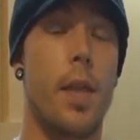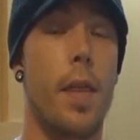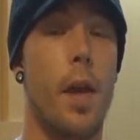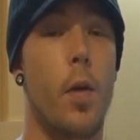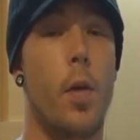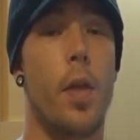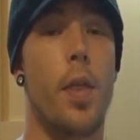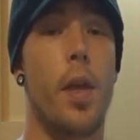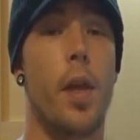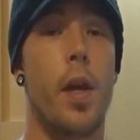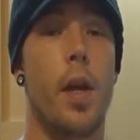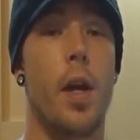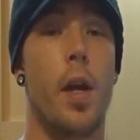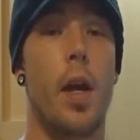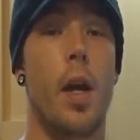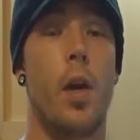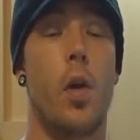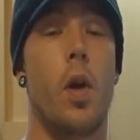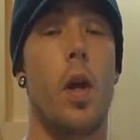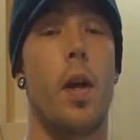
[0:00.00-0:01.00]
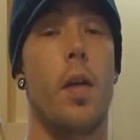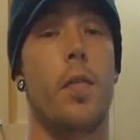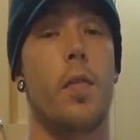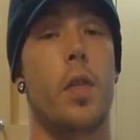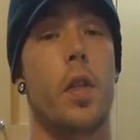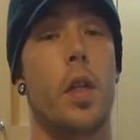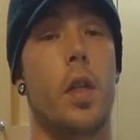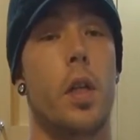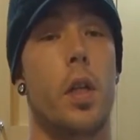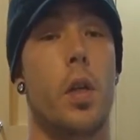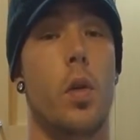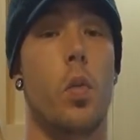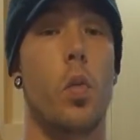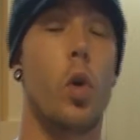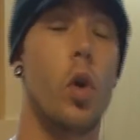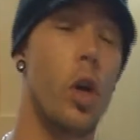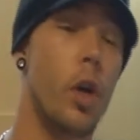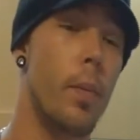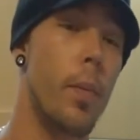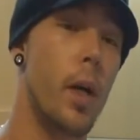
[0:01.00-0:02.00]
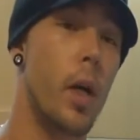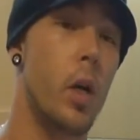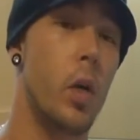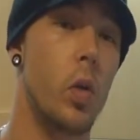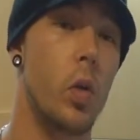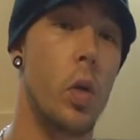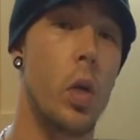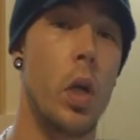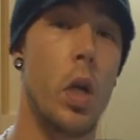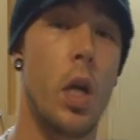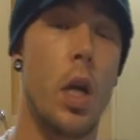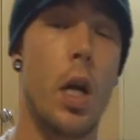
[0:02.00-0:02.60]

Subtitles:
That way there I don't have to worry about